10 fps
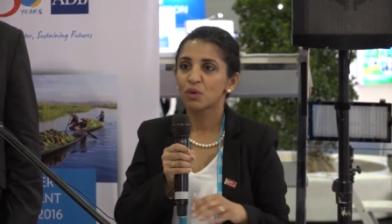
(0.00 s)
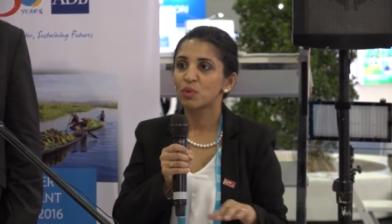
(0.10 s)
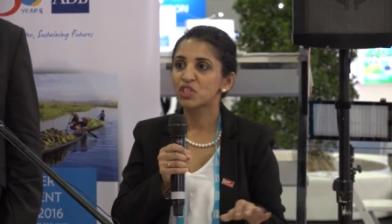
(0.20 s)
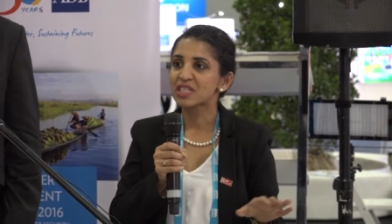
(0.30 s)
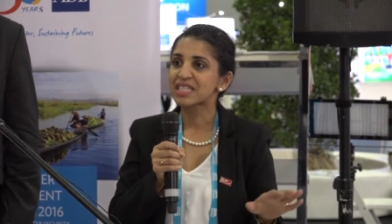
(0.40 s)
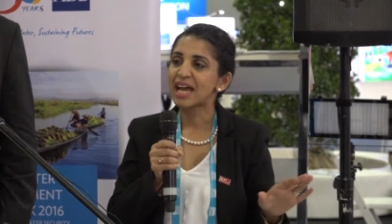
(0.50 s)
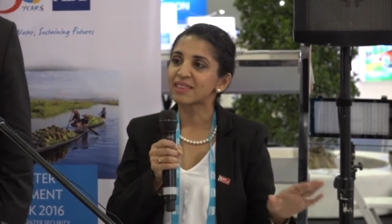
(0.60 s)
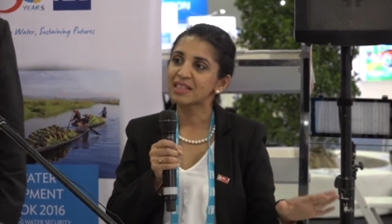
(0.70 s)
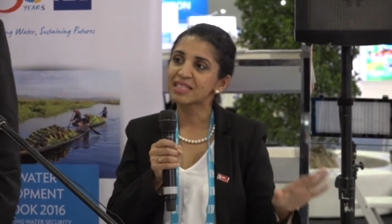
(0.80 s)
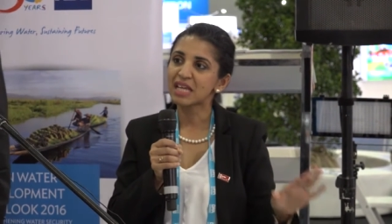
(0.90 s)
which is
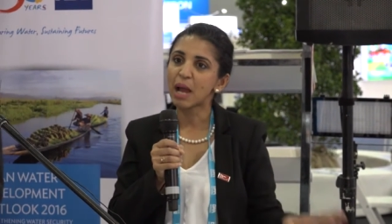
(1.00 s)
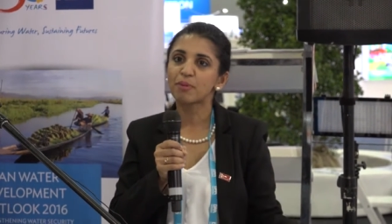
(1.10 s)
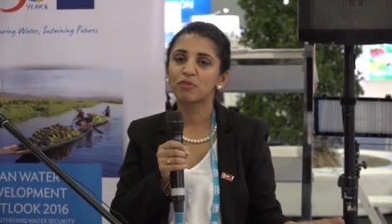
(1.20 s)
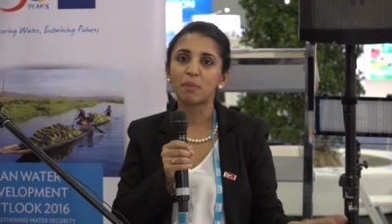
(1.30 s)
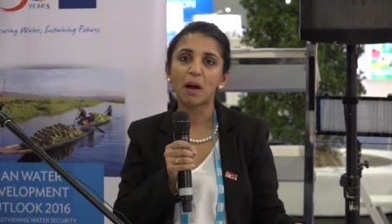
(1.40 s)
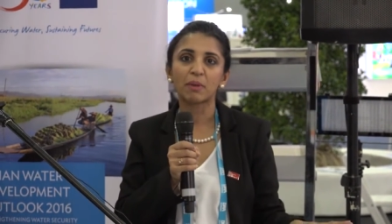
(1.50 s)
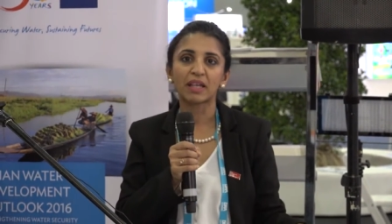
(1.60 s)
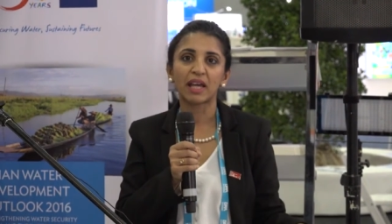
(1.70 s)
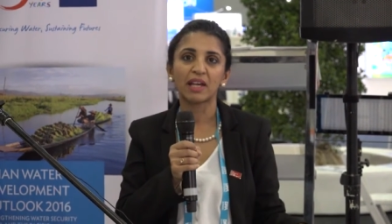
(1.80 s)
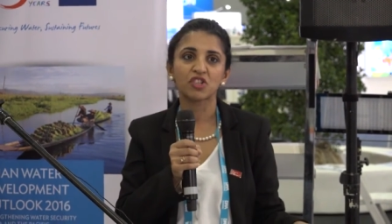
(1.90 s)
that this type of
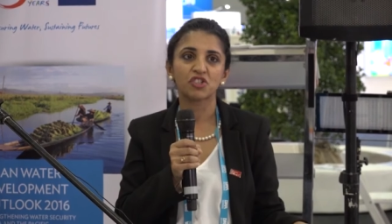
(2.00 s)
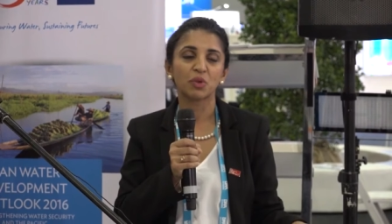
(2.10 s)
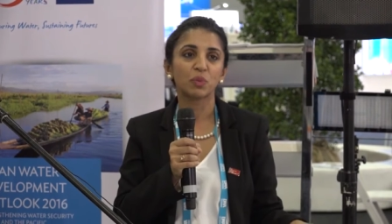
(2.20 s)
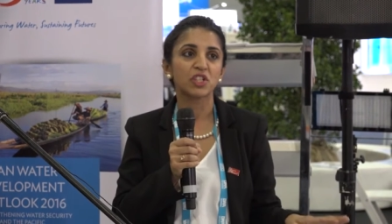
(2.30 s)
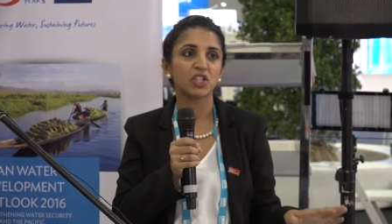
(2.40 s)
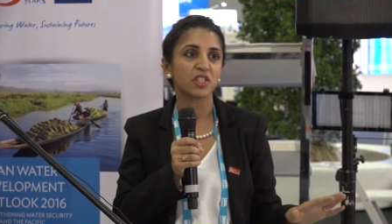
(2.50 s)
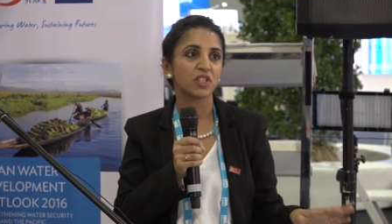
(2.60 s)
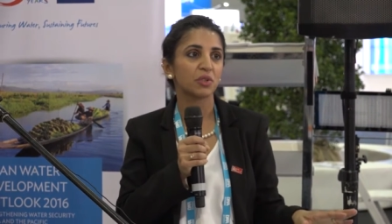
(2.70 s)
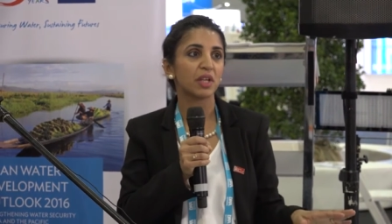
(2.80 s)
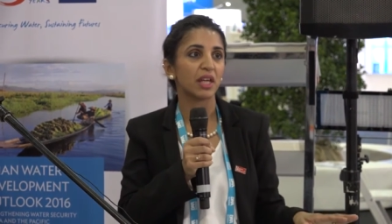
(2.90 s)
publication, which
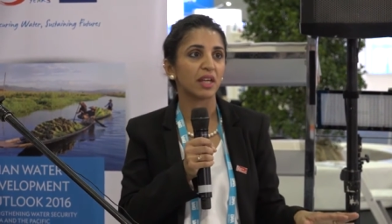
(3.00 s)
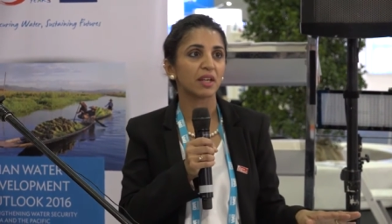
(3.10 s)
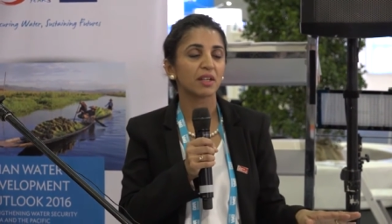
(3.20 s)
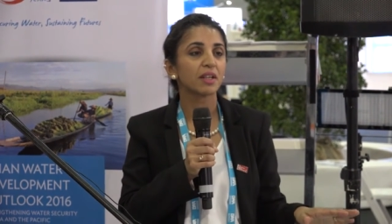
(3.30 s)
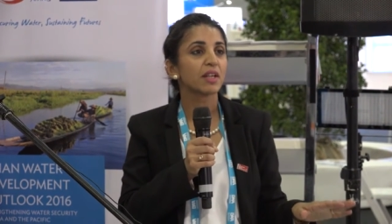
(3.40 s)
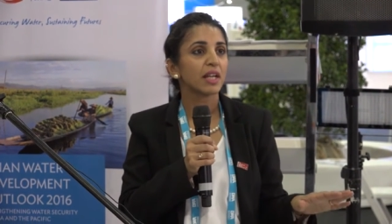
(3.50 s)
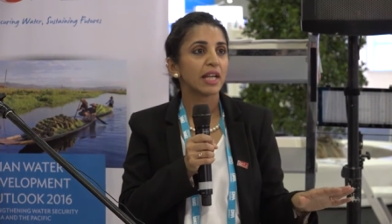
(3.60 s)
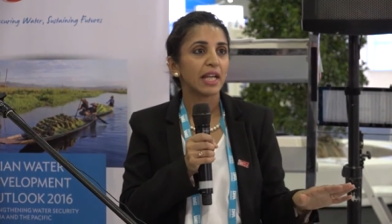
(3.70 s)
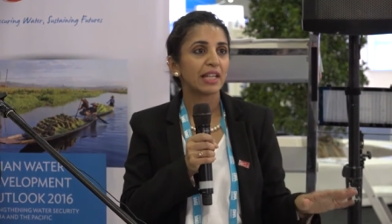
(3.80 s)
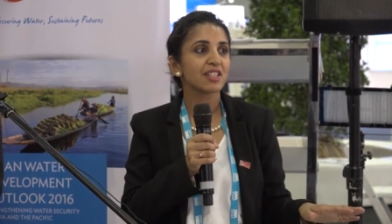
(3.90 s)
is unique,
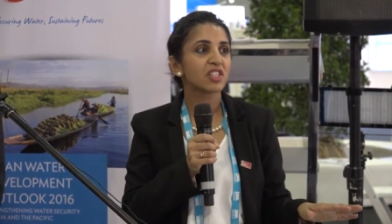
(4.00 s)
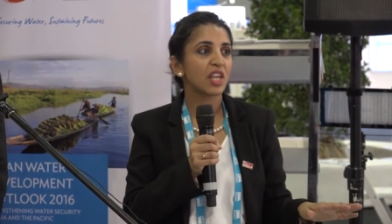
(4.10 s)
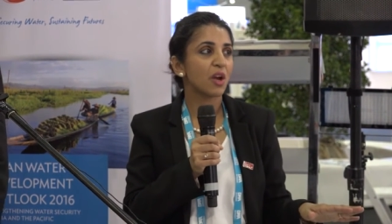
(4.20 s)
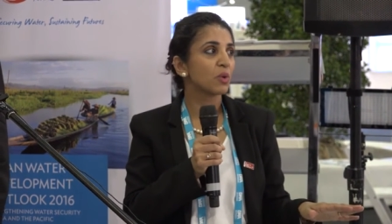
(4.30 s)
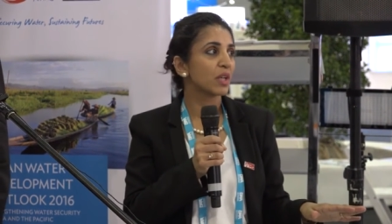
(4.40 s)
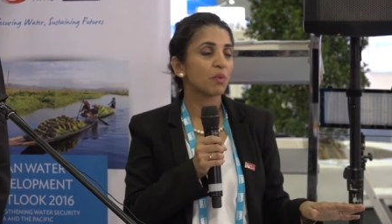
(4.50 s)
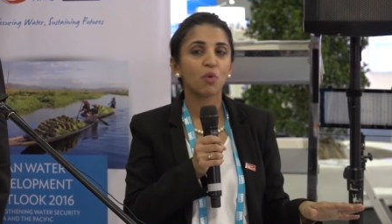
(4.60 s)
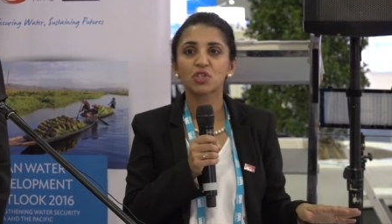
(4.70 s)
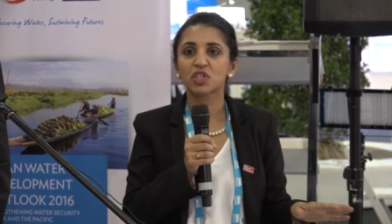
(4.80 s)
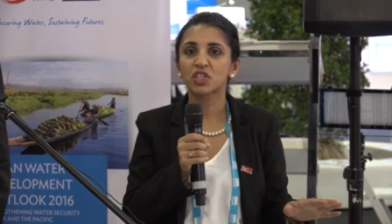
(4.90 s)
it is the only
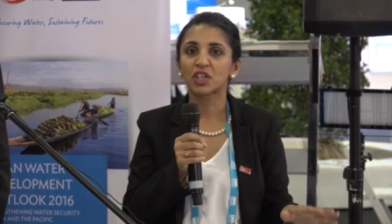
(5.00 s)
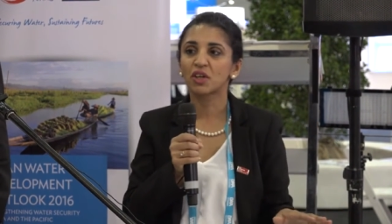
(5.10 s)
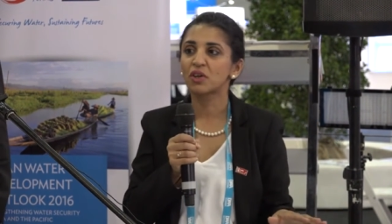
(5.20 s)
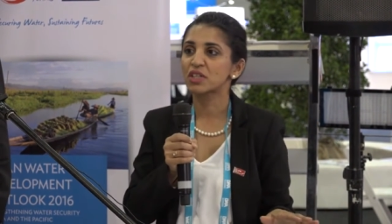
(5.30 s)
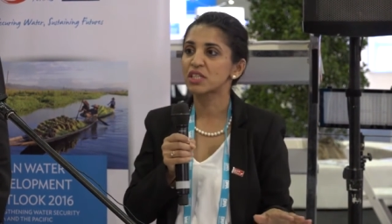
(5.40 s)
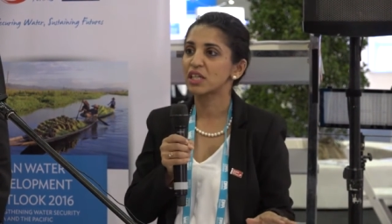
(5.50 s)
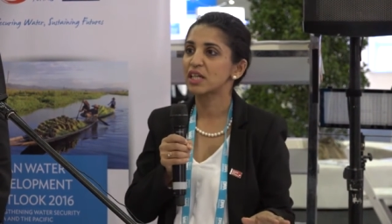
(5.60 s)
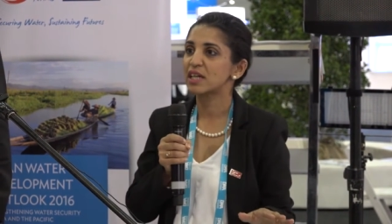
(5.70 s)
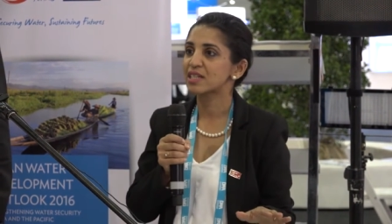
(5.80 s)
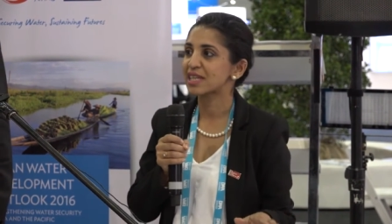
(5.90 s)
water
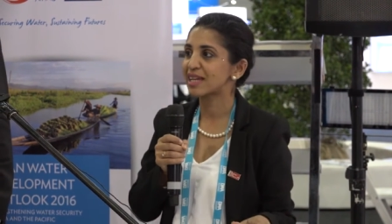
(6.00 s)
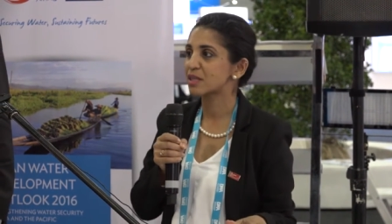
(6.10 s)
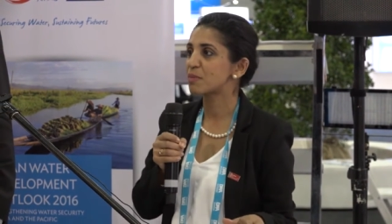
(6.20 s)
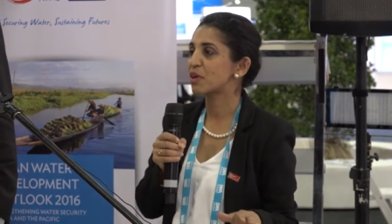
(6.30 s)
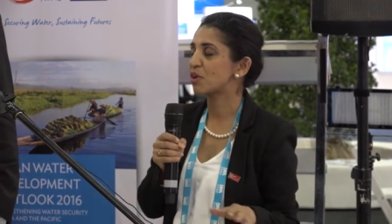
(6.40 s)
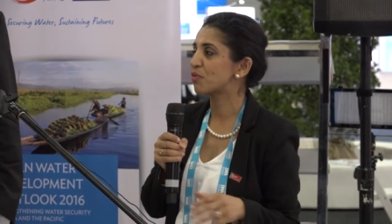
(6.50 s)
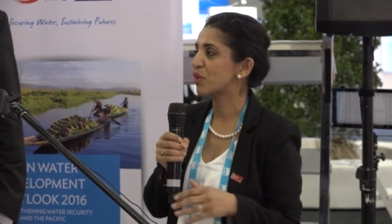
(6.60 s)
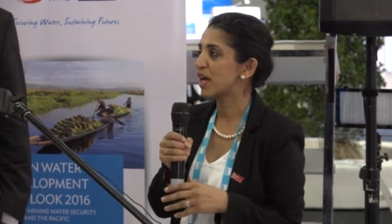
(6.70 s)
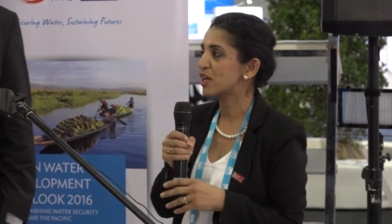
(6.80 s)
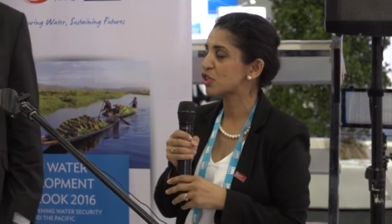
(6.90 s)
security assessment of
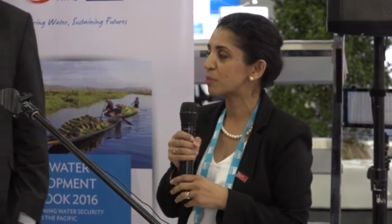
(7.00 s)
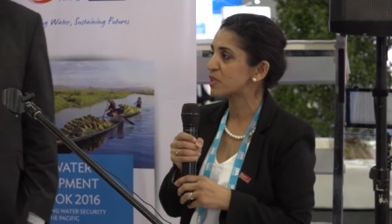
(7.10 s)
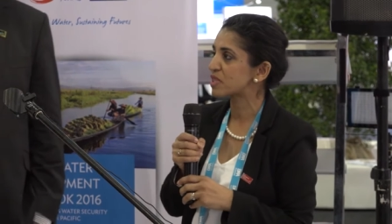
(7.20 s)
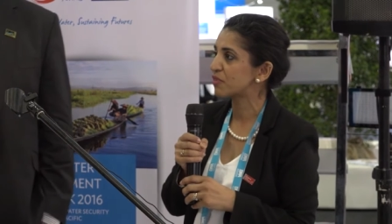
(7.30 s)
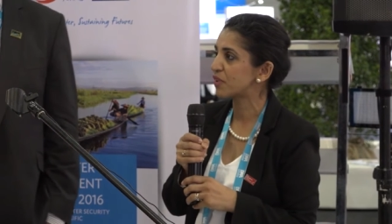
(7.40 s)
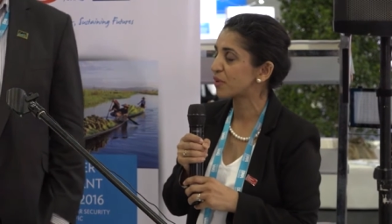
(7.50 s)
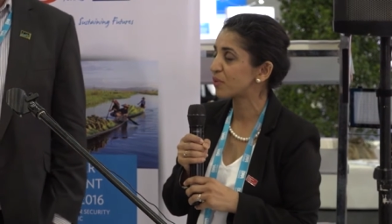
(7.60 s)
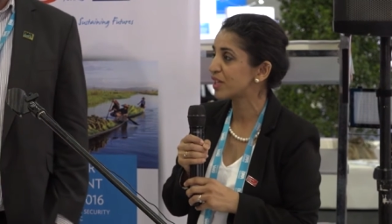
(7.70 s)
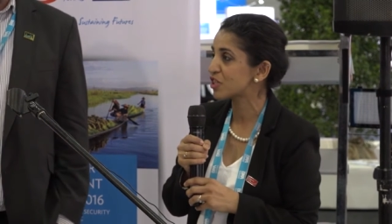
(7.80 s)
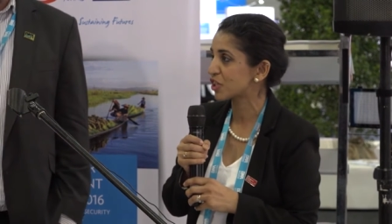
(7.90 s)
the Asia Pacific
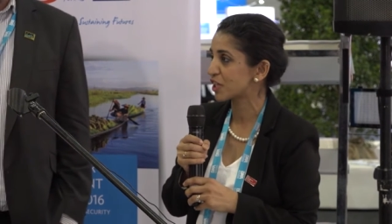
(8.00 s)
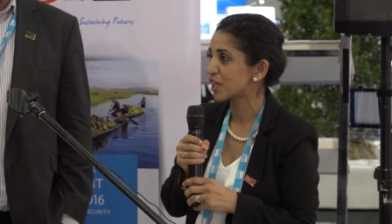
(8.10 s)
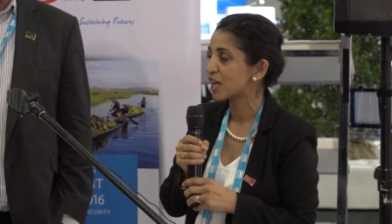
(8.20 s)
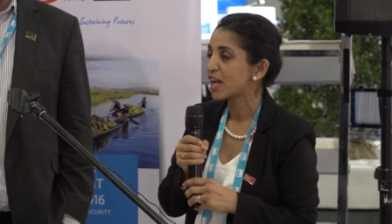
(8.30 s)
region.